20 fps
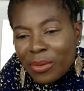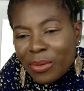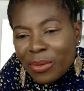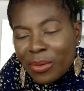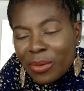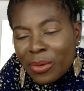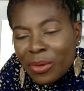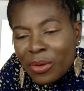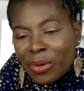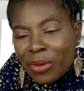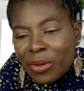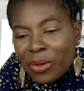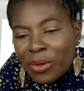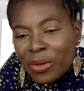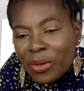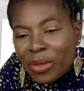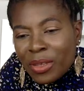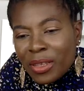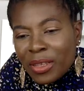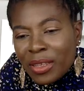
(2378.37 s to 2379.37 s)

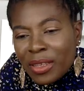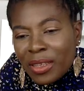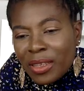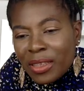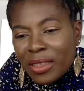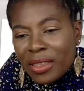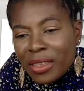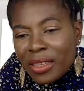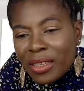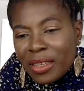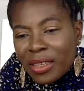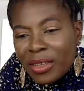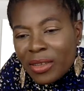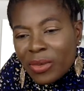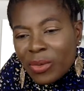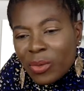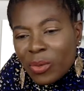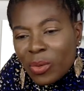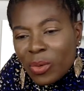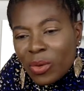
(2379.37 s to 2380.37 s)

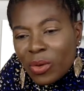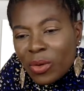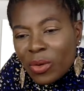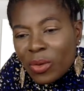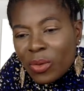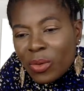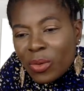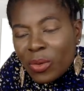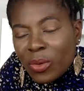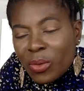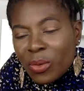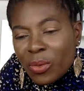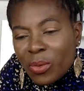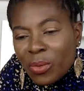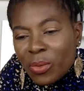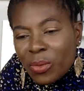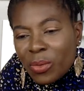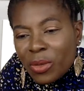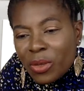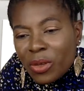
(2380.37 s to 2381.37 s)

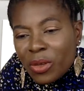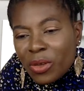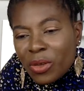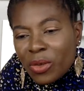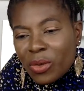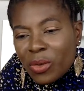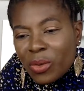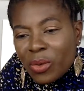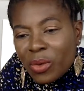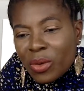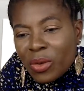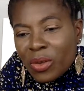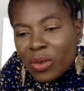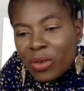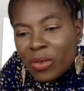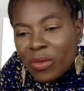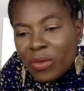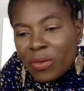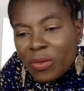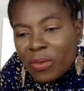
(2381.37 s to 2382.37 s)

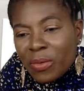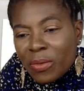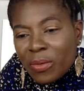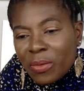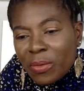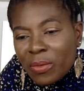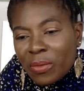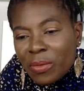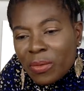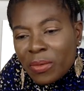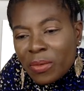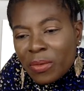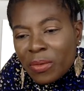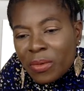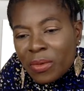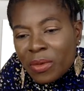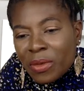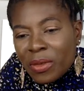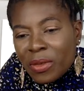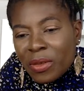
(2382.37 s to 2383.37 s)

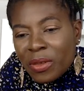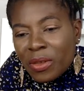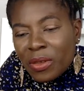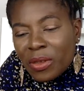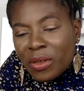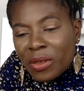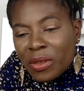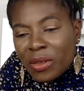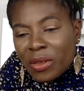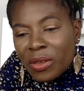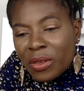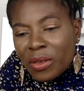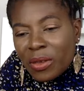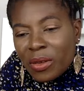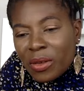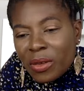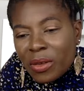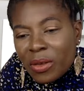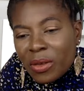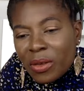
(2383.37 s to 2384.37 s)

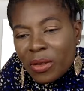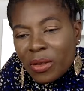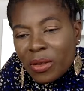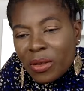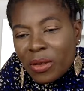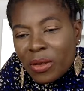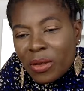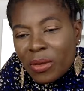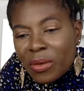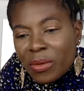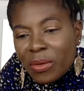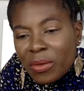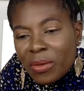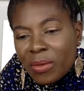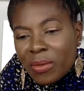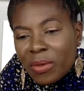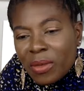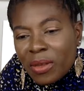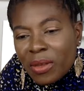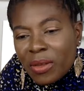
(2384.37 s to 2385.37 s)

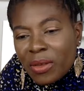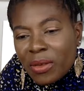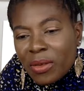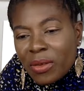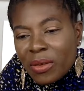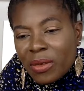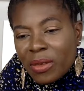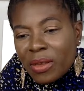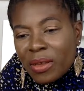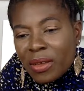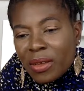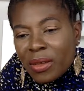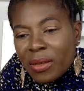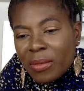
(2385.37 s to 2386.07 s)
Nobody speaks.